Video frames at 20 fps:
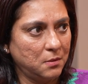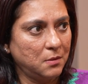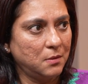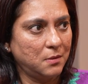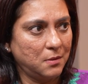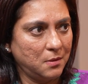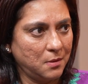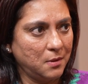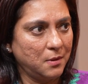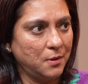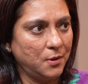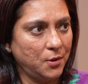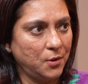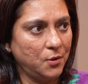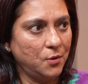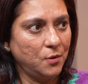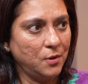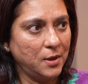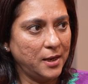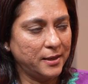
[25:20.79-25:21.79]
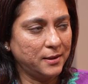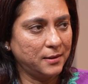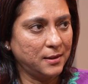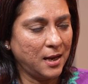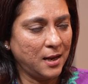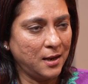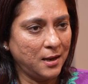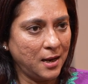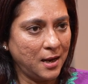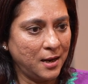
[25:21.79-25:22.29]
You know, like
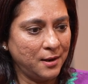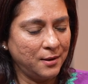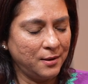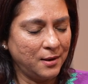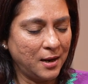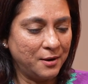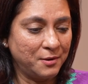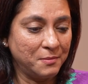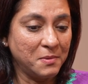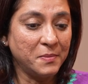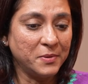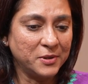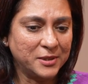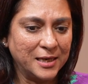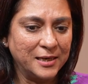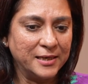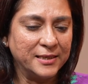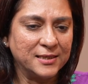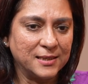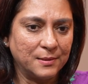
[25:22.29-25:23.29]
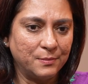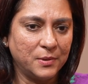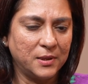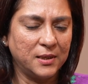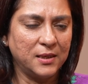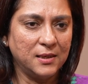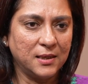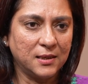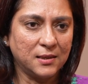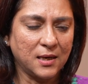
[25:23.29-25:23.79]
I remember telling
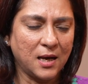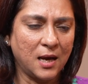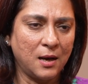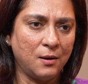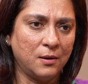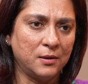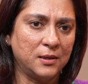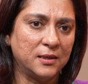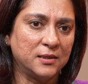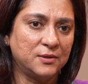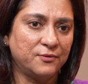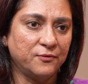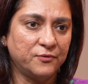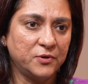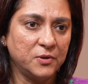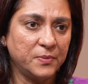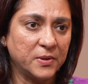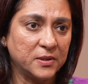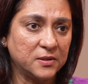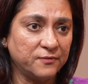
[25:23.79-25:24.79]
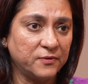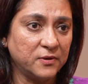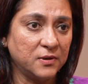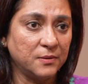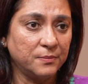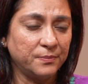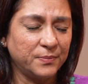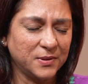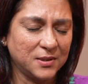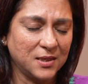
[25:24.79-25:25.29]
somebody that there's
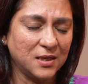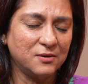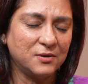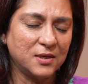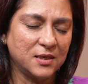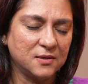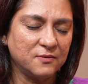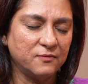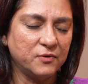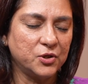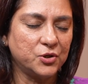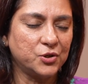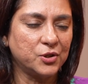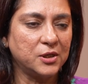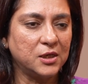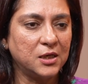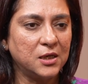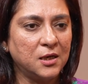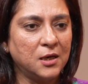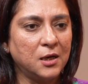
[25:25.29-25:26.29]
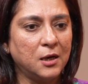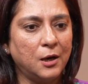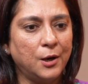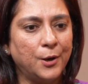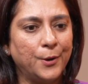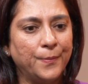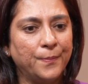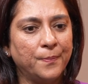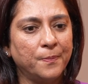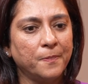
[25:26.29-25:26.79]
50% reservation in
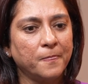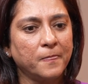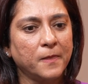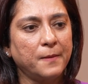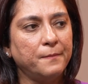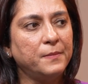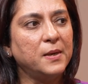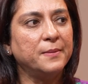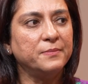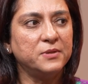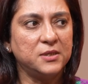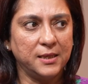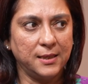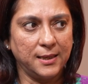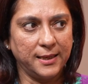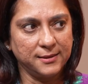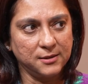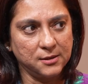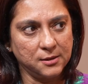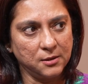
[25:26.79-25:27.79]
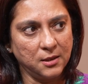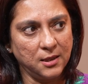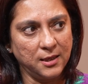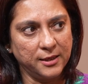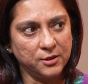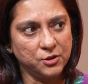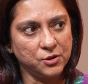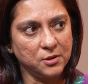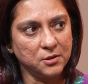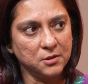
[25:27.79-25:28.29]
BMC
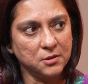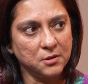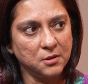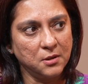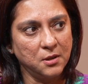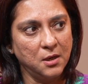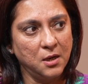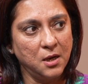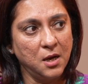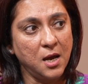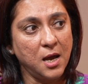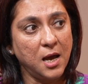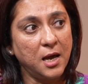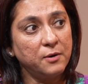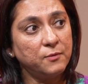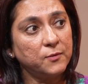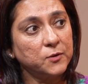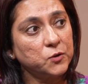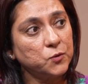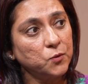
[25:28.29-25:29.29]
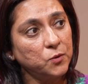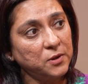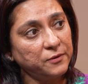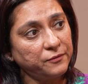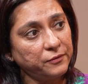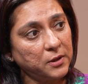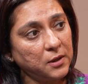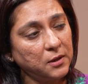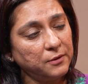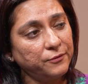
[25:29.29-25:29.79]
elections. And it was so
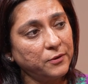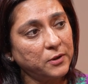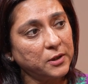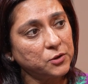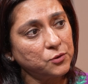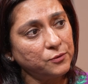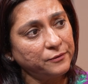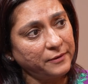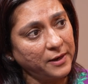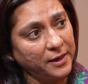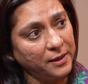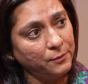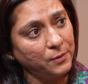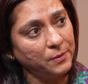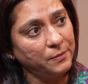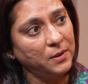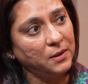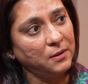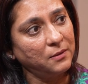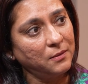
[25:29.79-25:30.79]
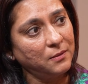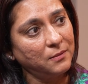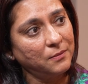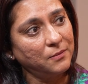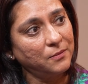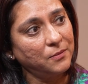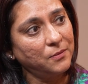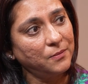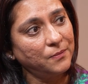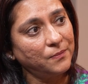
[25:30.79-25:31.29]
difficult for us to find women
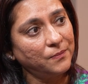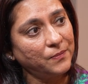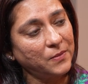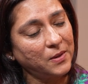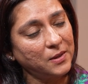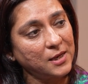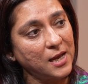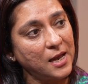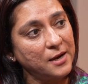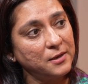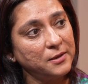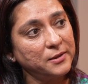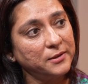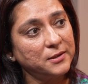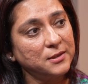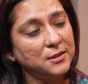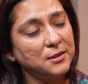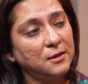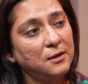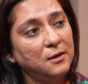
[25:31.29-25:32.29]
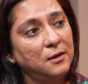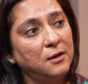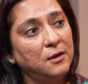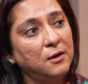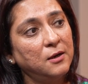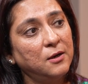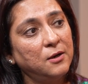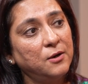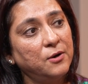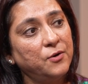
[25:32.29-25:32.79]
candidates
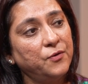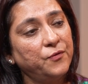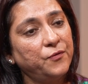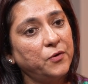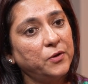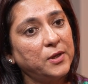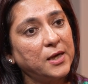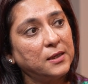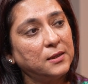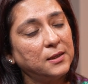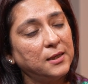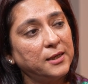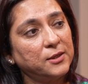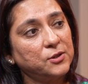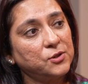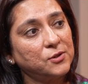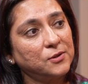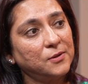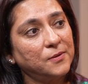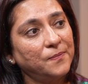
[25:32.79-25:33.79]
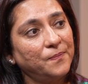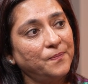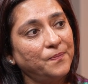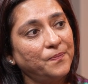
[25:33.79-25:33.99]
for that election.